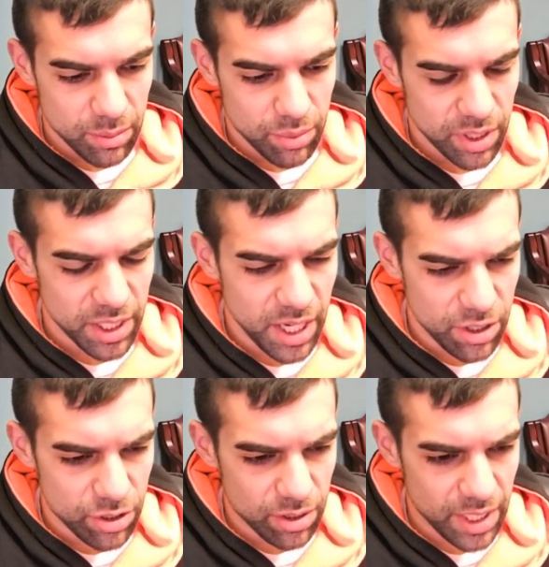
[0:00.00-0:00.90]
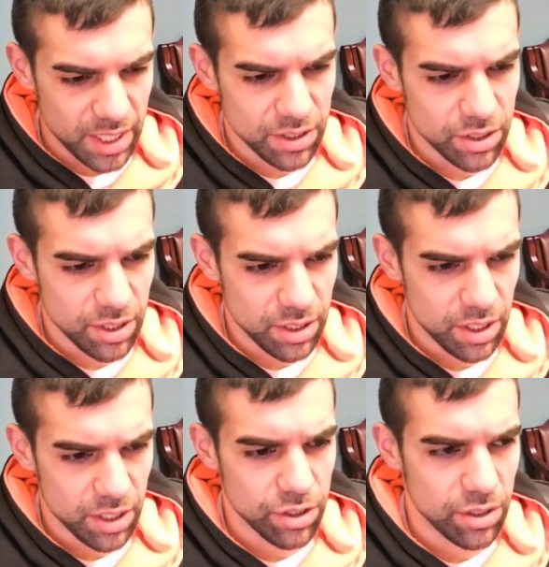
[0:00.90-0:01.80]
predication that it's an
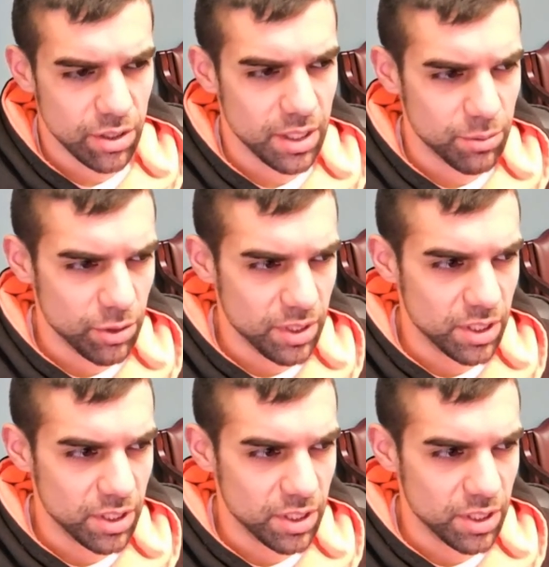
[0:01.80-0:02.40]
addiction and I'm doing